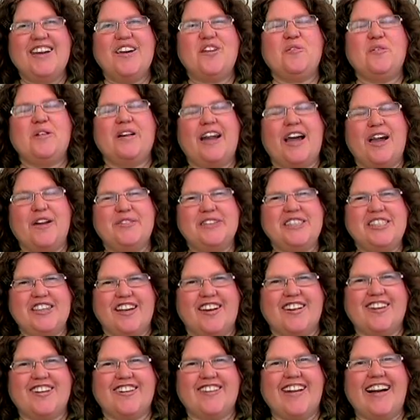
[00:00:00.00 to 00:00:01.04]
When I was
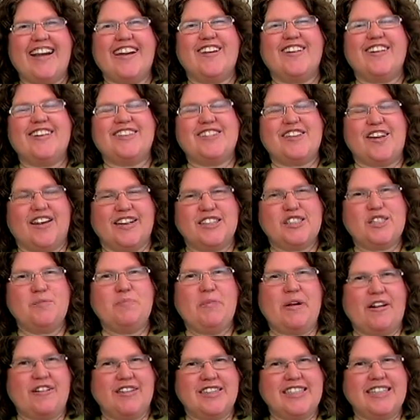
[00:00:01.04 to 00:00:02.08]
younger, I taught some
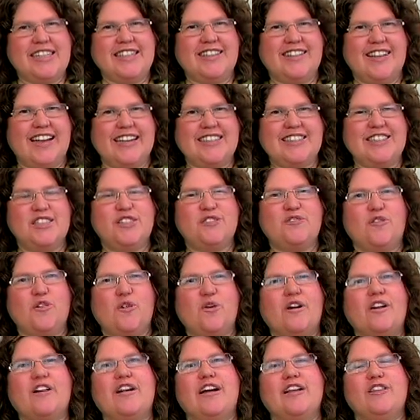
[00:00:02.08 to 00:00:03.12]
parenting classes
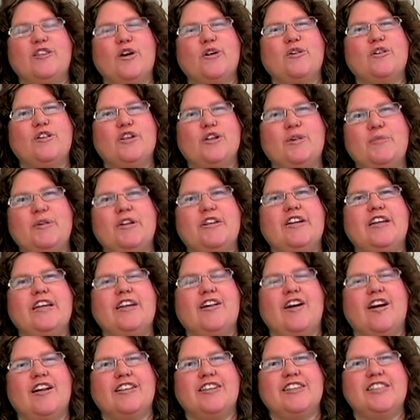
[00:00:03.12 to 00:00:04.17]
for a local community
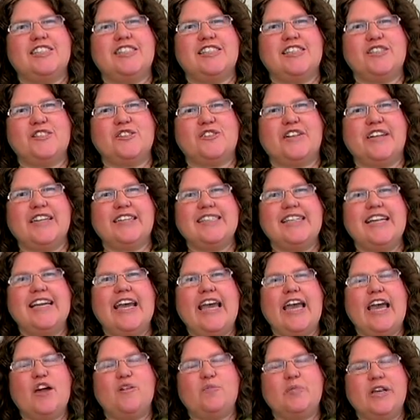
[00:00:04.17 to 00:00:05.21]
college district,
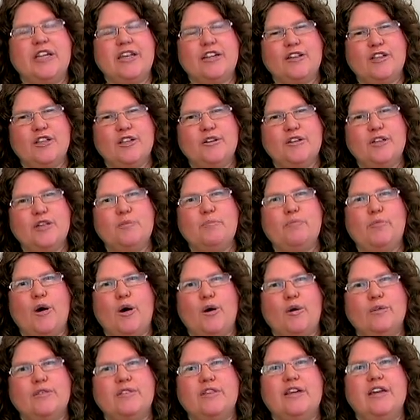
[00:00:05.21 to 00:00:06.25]
and we included
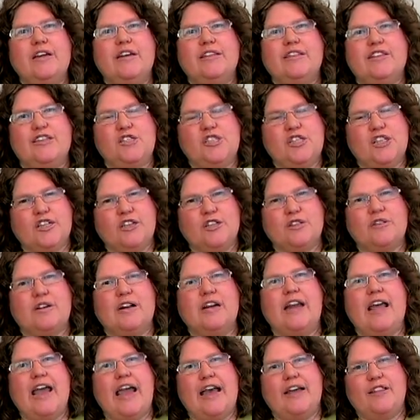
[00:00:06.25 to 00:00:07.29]
both the
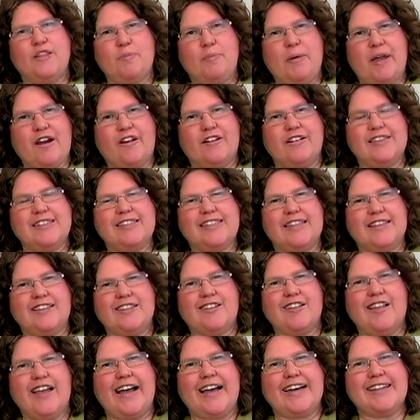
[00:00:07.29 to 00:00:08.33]
children and the parents in the
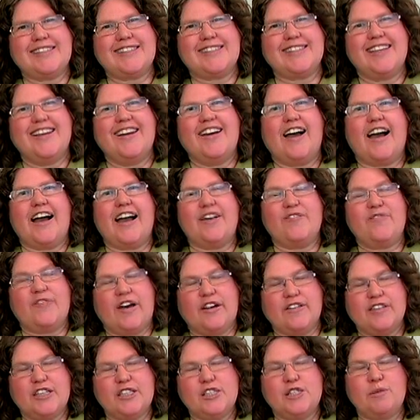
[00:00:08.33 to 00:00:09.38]
class. I
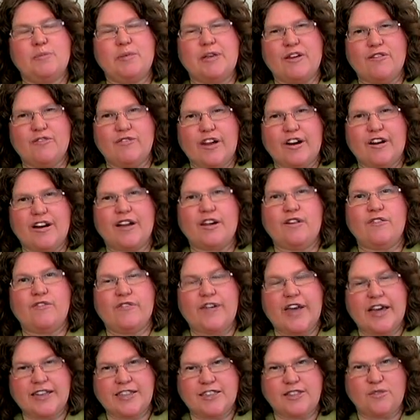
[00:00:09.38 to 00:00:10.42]
found this to be a very
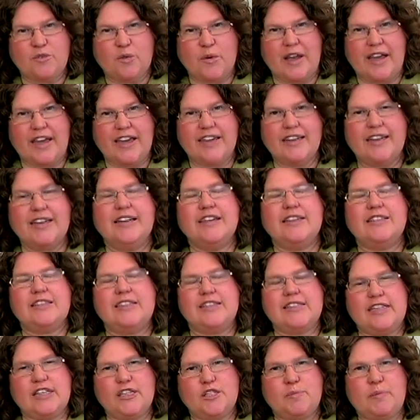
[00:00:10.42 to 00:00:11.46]
effective way
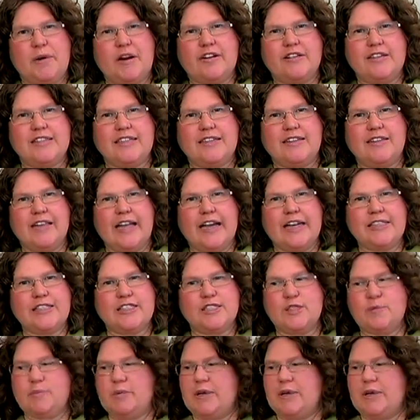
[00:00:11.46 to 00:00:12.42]
to teach parenting classes